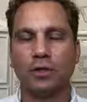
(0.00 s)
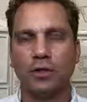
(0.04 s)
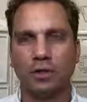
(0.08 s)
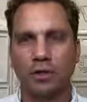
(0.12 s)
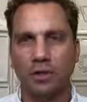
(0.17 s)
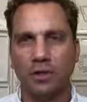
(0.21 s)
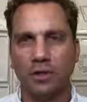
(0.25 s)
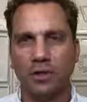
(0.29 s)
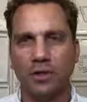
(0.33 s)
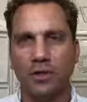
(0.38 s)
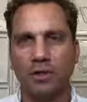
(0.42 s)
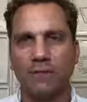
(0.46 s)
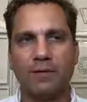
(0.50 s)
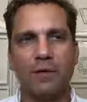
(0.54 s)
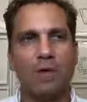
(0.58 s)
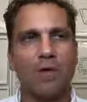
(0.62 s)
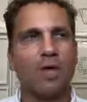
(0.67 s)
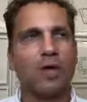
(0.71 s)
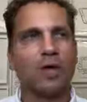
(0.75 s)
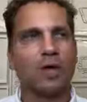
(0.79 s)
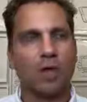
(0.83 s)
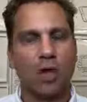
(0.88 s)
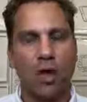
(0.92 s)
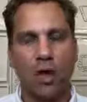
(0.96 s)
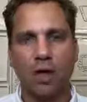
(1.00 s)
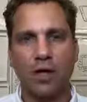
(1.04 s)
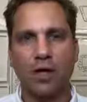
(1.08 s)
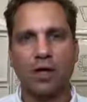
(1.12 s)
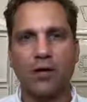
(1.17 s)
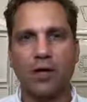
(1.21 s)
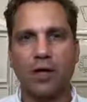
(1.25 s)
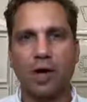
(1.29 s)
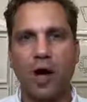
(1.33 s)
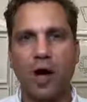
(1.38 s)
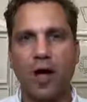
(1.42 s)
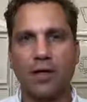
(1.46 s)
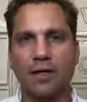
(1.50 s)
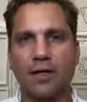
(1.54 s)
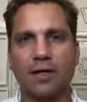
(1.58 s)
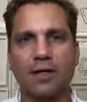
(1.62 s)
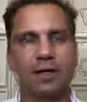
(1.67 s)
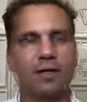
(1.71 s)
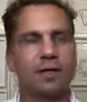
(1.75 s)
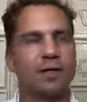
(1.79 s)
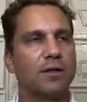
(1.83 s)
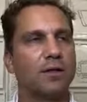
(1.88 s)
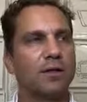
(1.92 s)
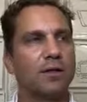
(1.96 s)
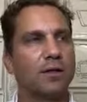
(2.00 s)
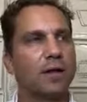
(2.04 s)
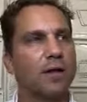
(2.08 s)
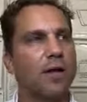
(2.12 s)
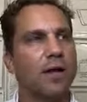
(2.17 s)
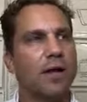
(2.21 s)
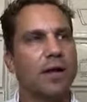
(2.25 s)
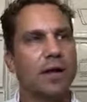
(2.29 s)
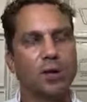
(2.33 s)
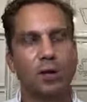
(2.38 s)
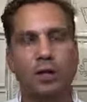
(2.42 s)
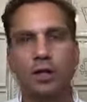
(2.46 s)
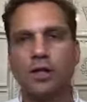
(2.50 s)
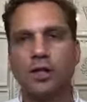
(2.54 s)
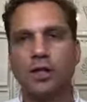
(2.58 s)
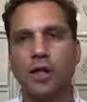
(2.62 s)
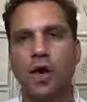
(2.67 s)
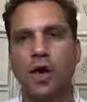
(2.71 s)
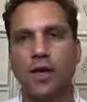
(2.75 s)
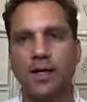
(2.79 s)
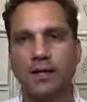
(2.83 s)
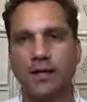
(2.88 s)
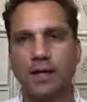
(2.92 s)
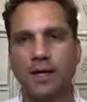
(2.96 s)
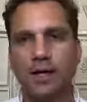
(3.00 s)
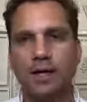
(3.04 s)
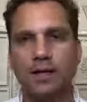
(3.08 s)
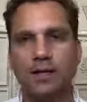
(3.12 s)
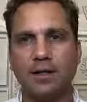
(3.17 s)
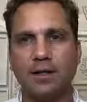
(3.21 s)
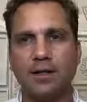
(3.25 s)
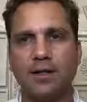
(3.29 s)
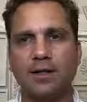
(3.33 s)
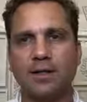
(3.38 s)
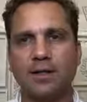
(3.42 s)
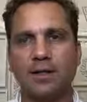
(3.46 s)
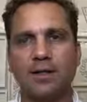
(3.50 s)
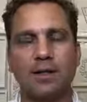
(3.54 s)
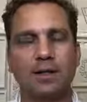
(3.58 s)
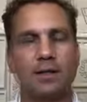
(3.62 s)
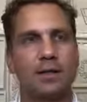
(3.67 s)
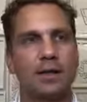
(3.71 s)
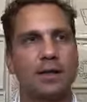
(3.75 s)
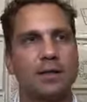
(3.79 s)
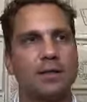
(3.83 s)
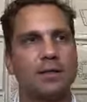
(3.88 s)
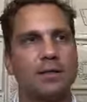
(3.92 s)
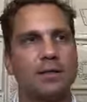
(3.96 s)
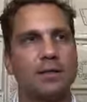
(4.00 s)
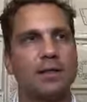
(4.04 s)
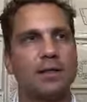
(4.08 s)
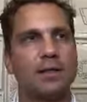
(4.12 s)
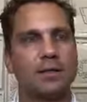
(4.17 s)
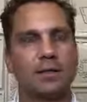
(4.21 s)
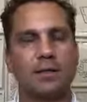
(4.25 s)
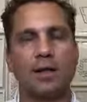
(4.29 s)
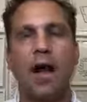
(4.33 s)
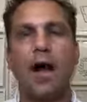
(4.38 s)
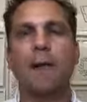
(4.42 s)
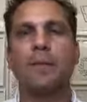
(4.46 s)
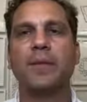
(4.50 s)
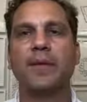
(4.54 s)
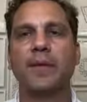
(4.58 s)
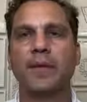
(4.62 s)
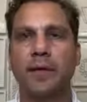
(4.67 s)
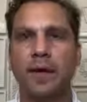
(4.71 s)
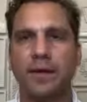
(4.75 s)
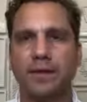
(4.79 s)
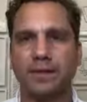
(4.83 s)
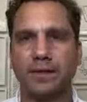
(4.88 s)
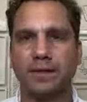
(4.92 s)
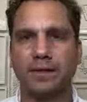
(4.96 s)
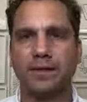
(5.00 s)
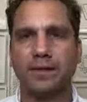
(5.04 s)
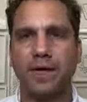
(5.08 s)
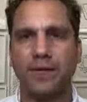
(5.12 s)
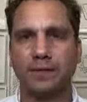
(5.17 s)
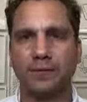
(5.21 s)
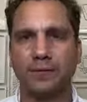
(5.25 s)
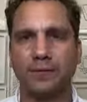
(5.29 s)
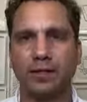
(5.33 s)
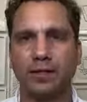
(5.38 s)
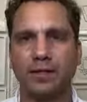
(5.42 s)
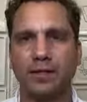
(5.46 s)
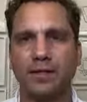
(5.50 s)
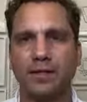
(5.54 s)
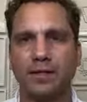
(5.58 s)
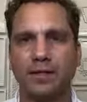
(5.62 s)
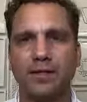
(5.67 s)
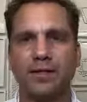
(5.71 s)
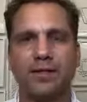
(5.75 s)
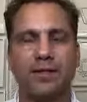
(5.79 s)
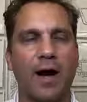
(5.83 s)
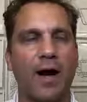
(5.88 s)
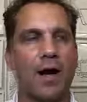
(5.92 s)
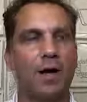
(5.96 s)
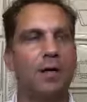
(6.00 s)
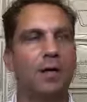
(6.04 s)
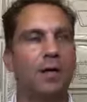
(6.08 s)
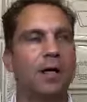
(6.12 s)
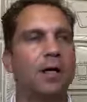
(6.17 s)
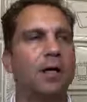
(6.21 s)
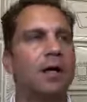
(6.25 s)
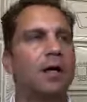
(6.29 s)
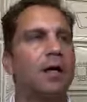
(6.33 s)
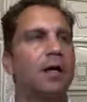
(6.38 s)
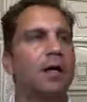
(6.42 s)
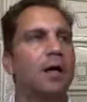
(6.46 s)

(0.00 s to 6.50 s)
terms of garnering audience, and which content is not being as successful in this environment.